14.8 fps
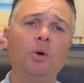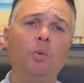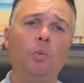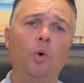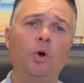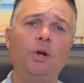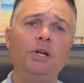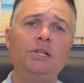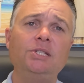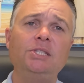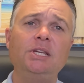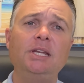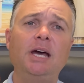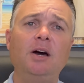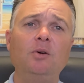we're going to
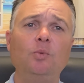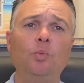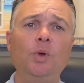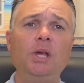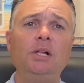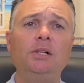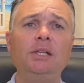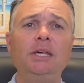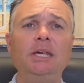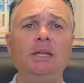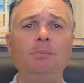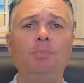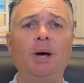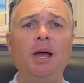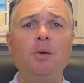send out weekly
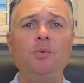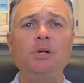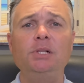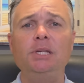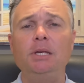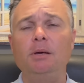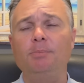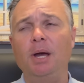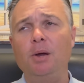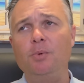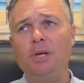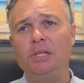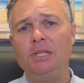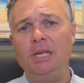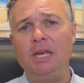and bi-weekly
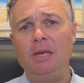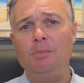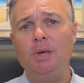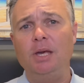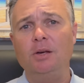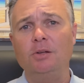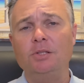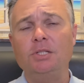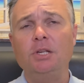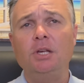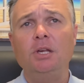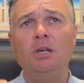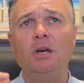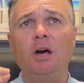emails